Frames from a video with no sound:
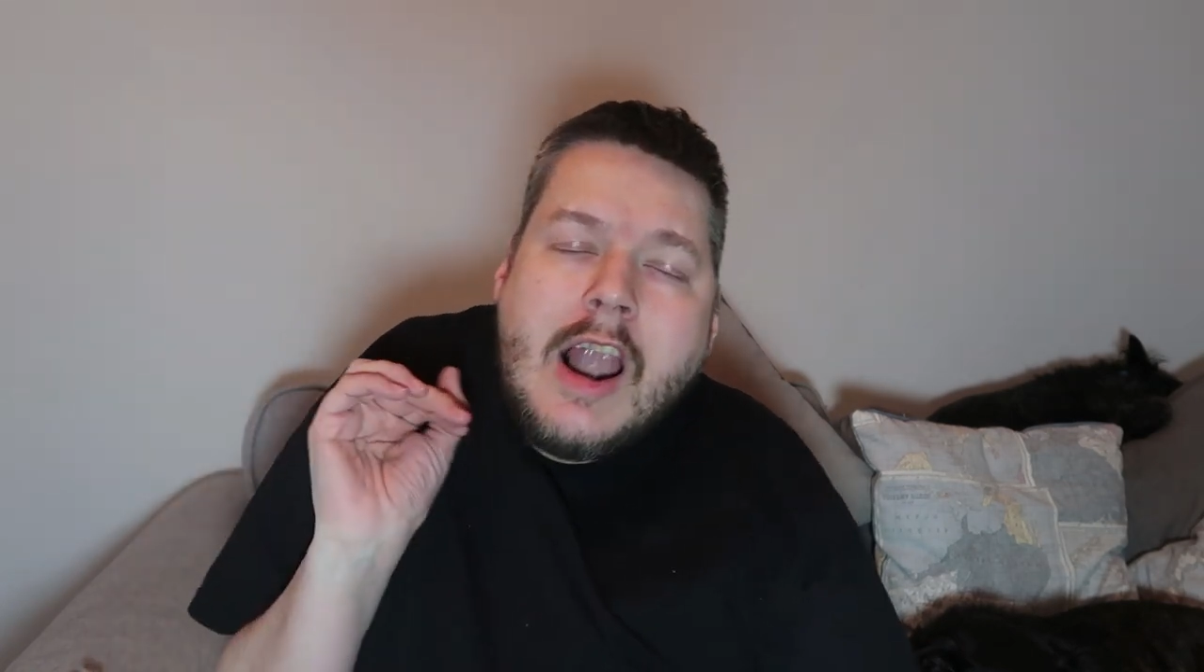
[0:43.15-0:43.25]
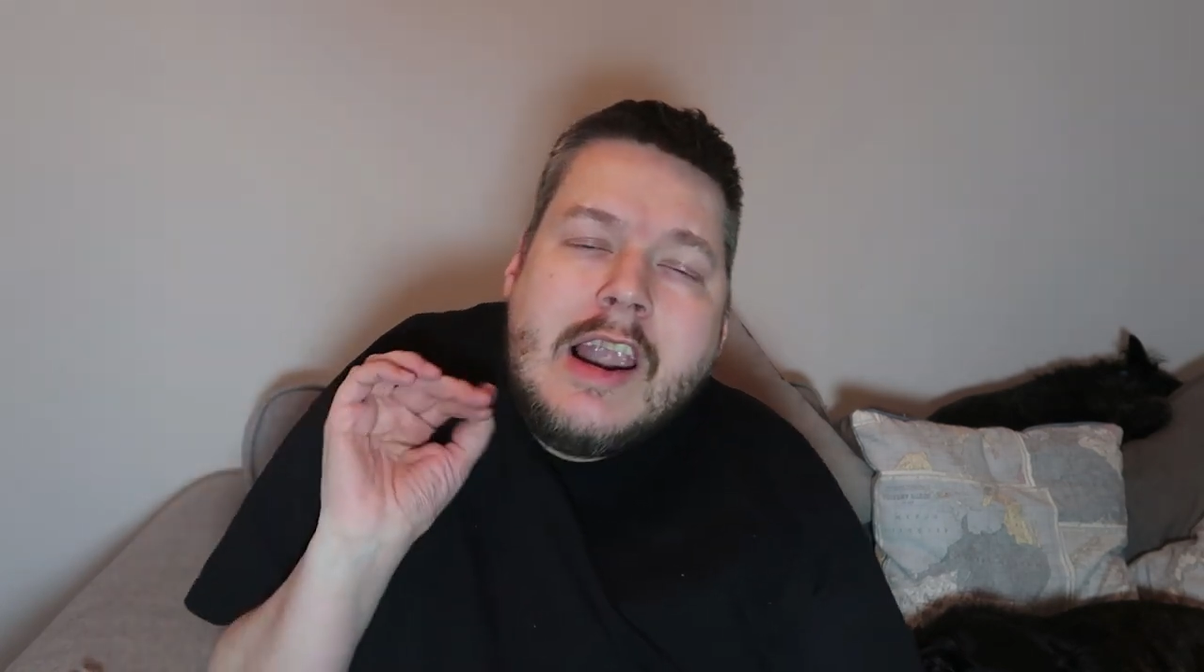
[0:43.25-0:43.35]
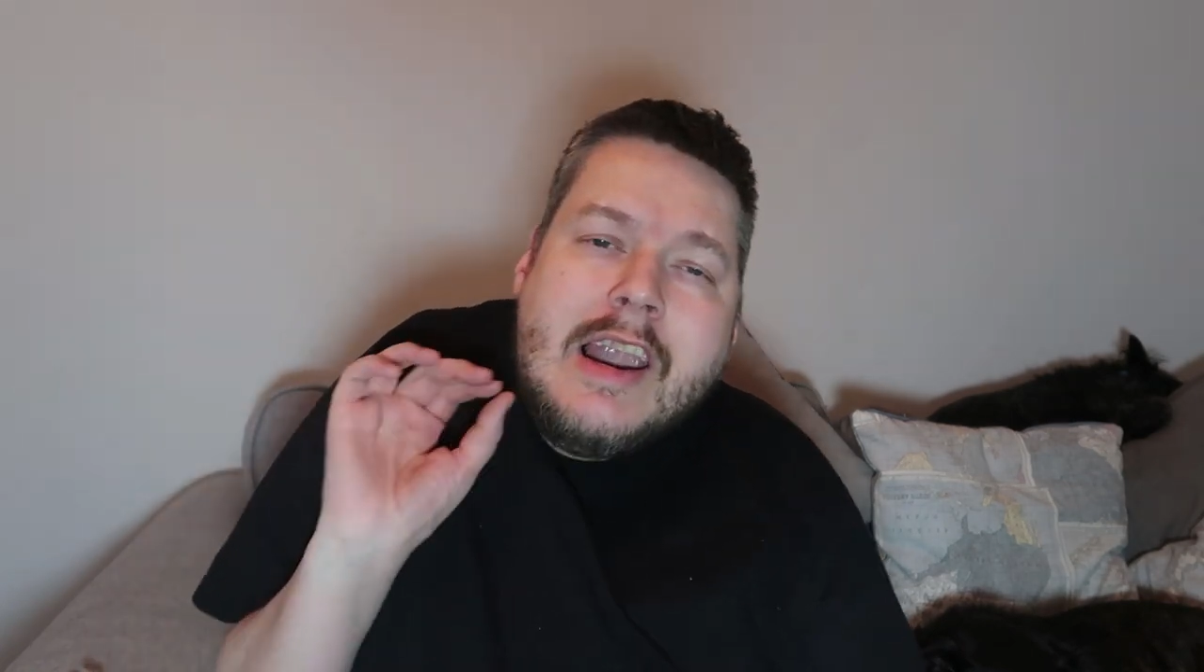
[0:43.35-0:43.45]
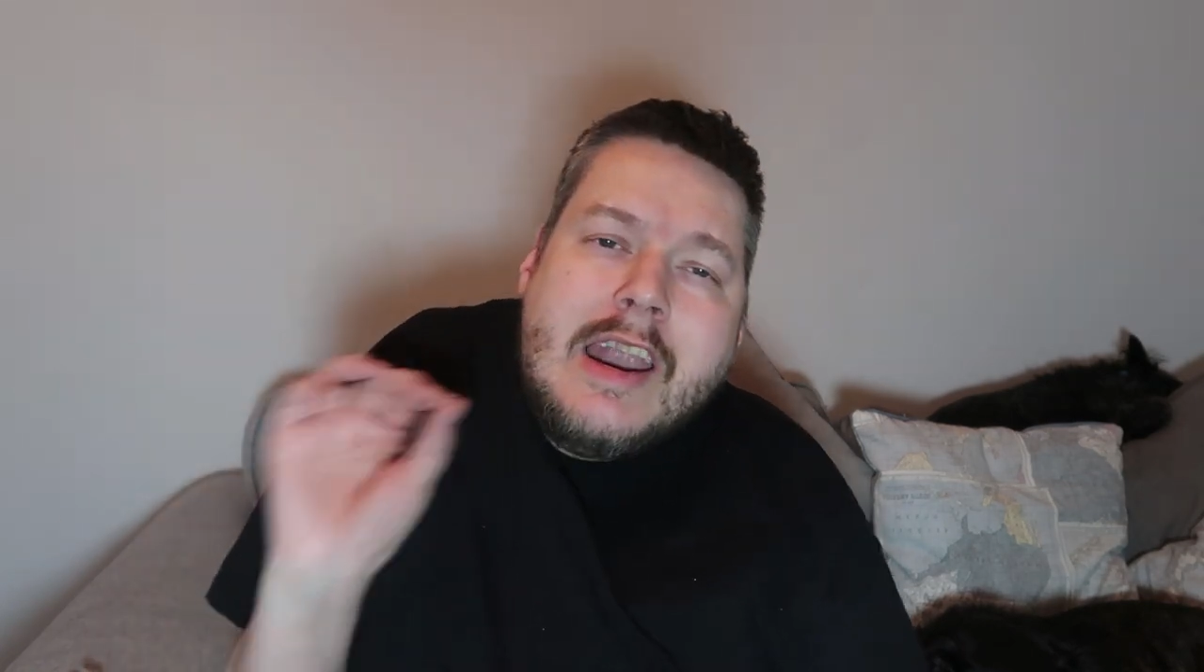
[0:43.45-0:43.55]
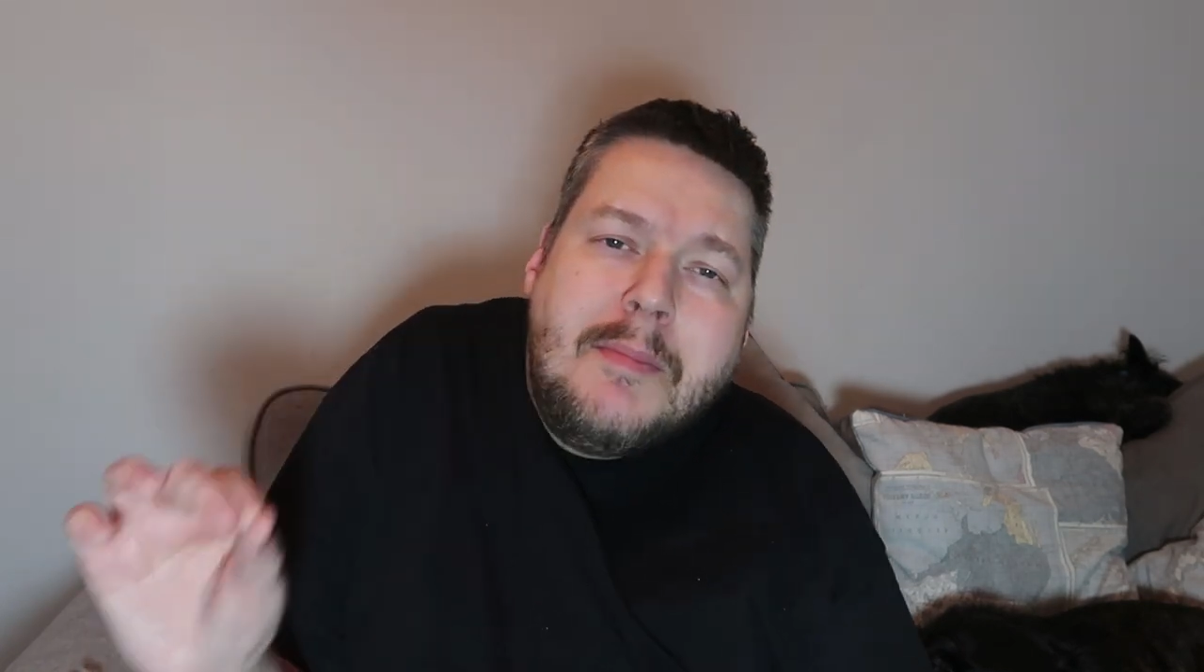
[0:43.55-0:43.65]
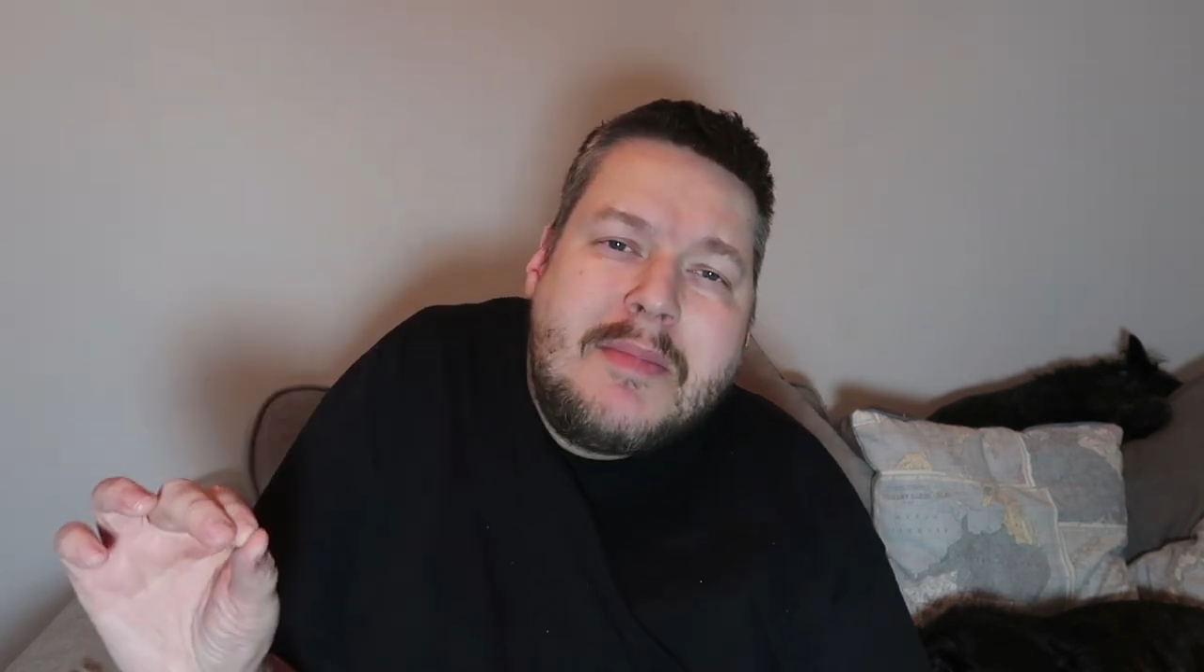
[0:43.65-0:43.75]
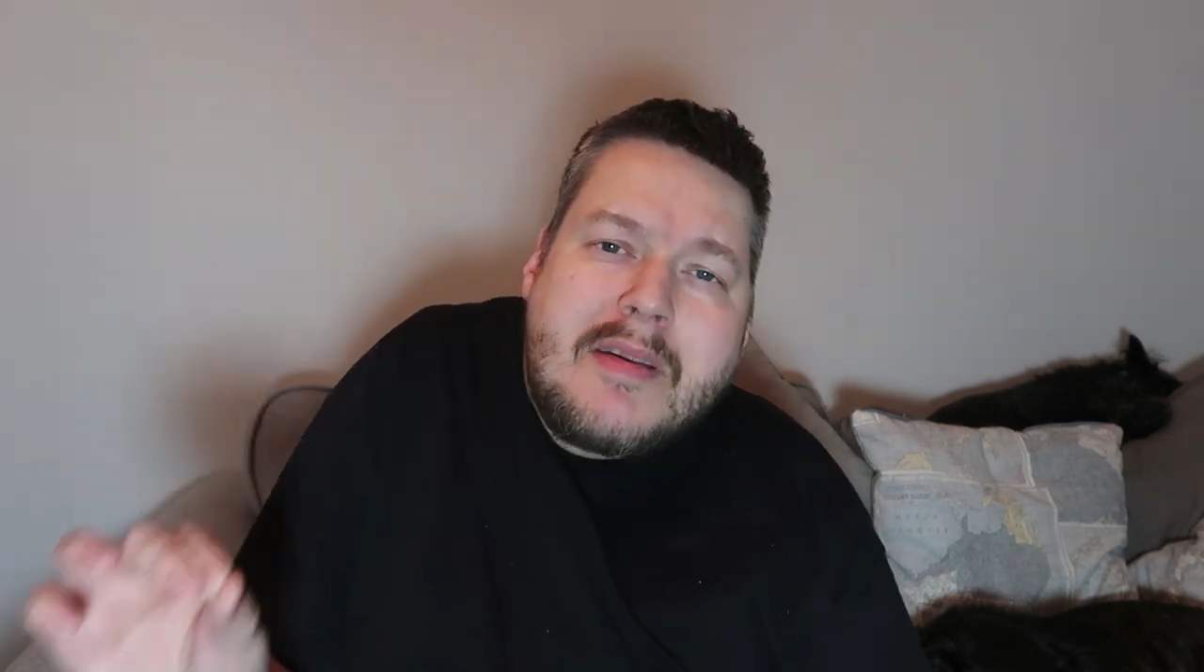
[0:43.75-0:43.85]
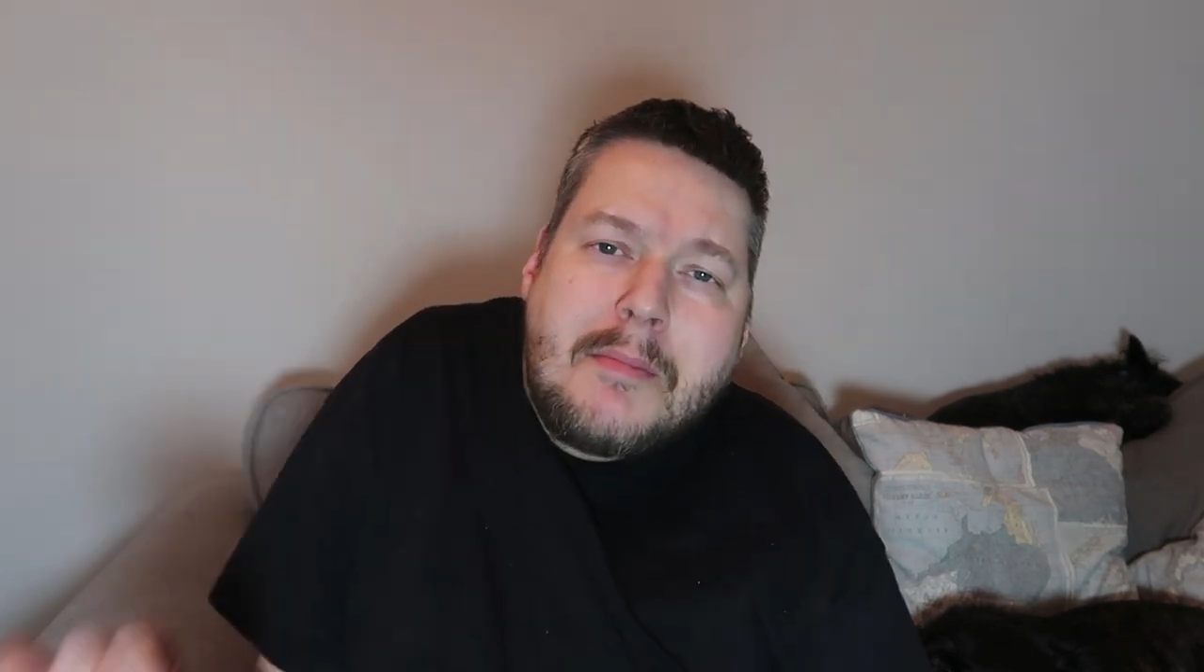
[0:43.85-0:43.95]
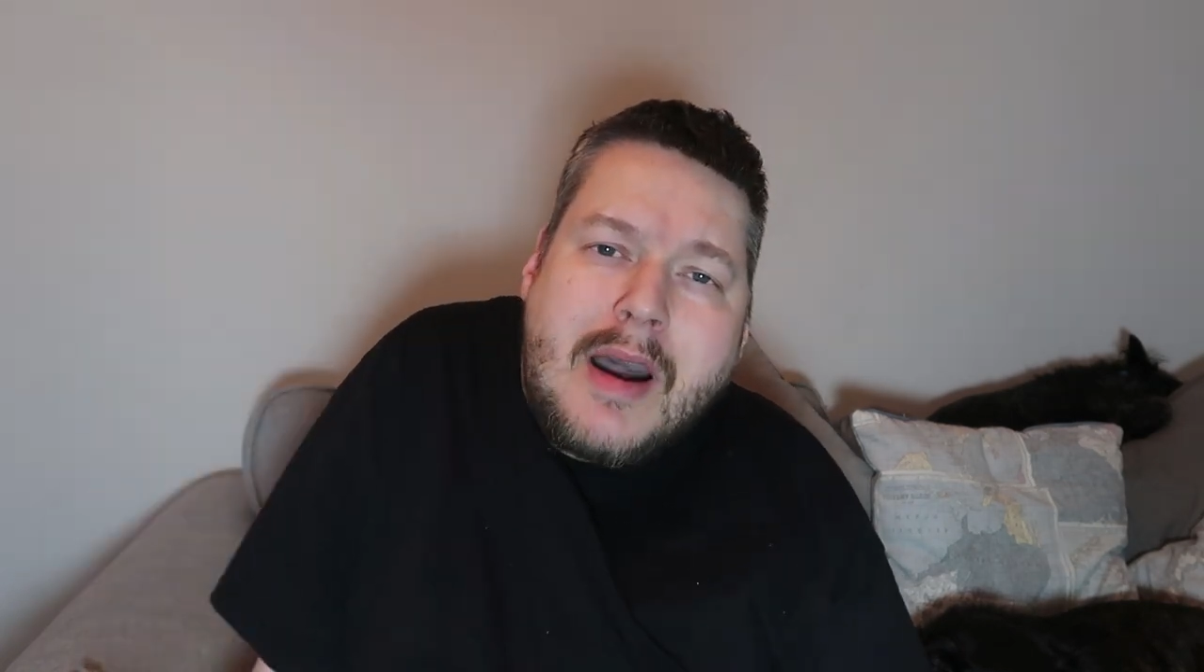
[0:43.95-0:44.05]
leaps and